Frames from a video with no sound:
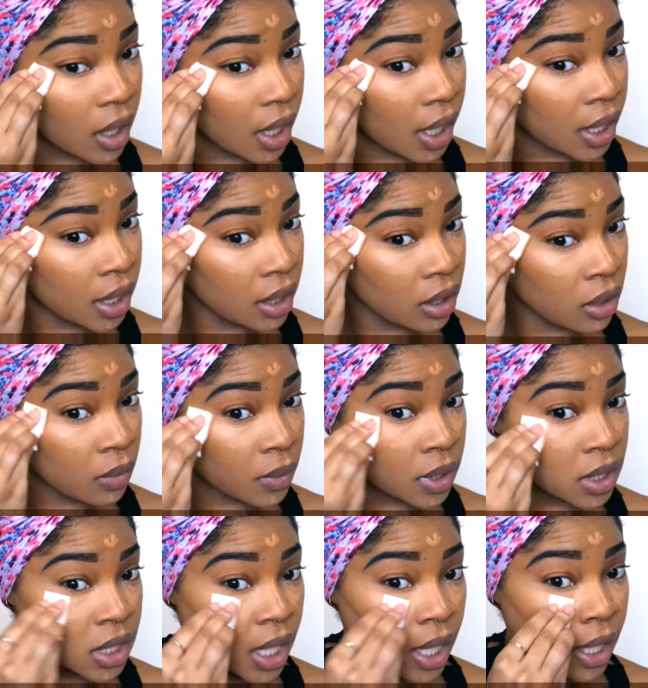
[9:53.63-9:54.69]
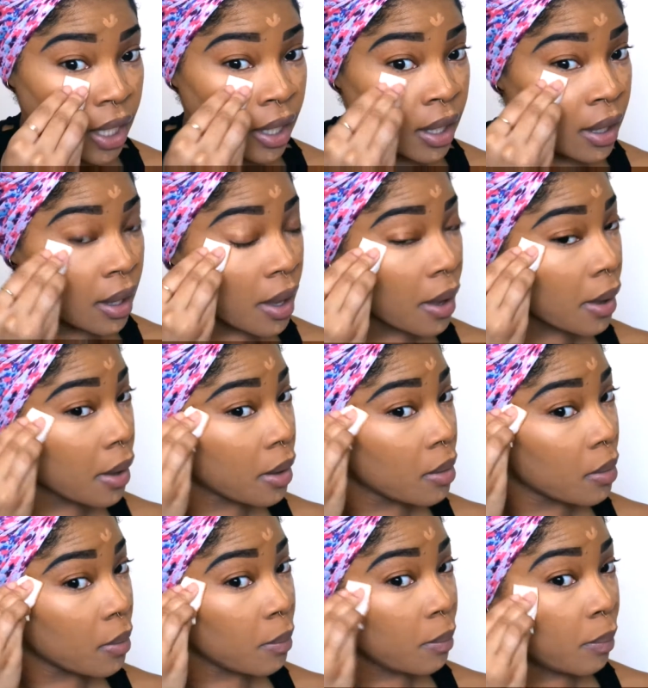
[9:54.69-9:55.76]
And then you want to take it
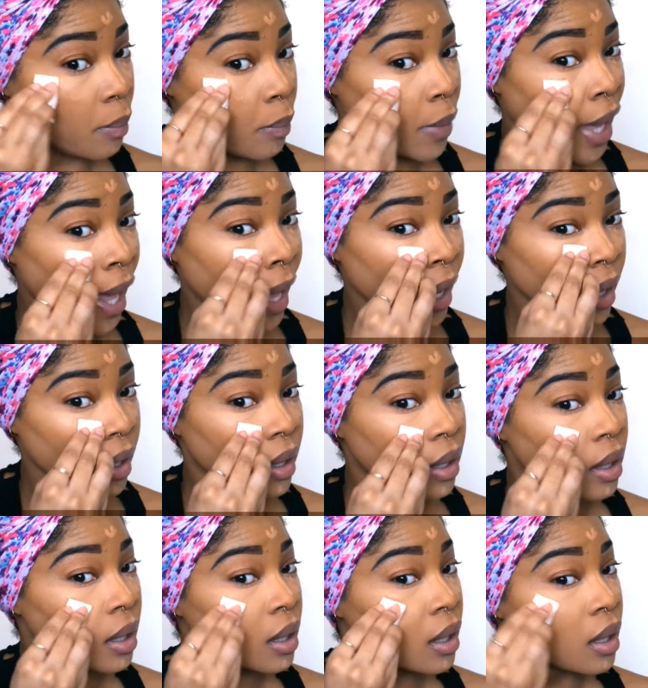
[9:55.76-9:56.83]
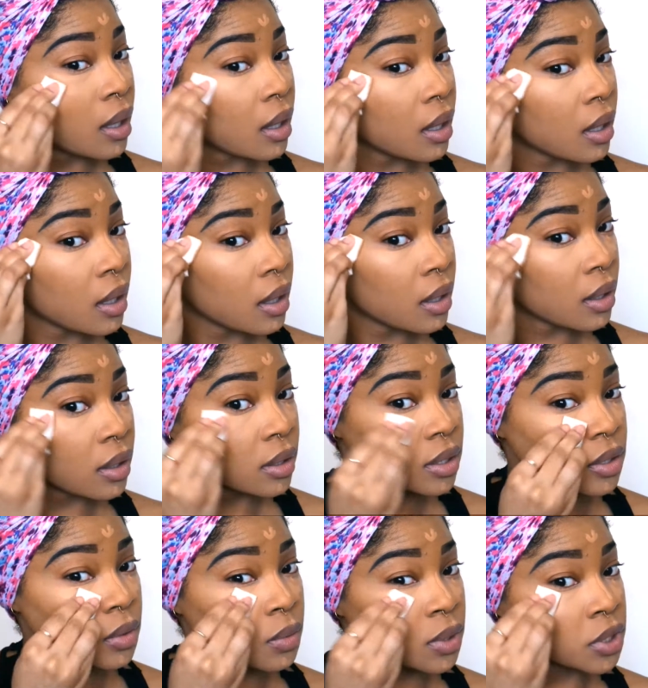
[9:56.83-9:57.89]
back
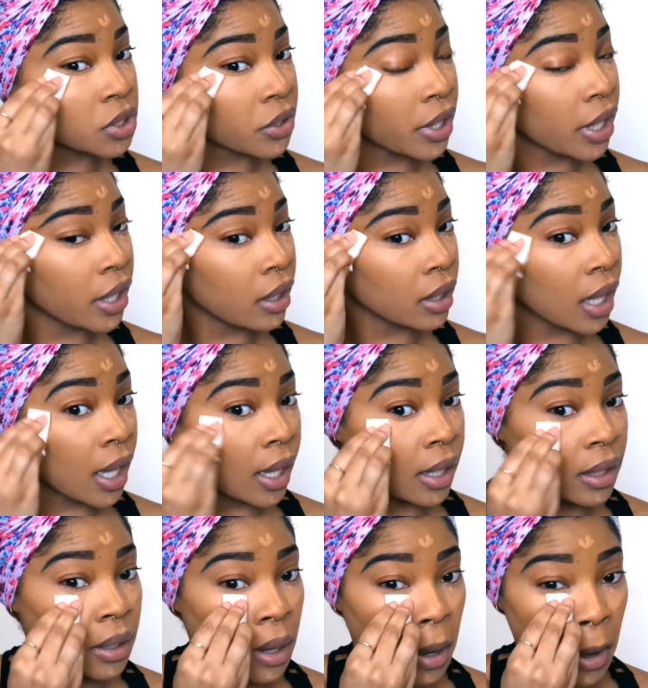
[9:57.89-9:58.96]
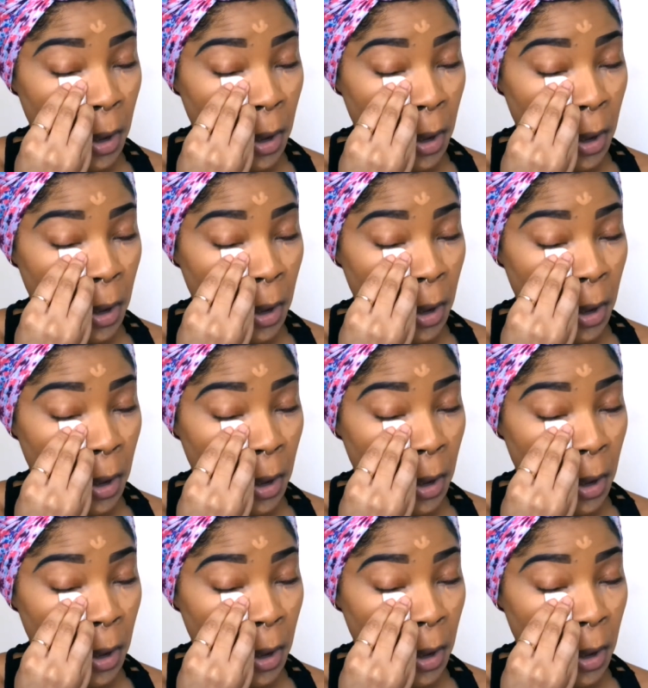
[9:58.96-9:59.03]
towards your hairline.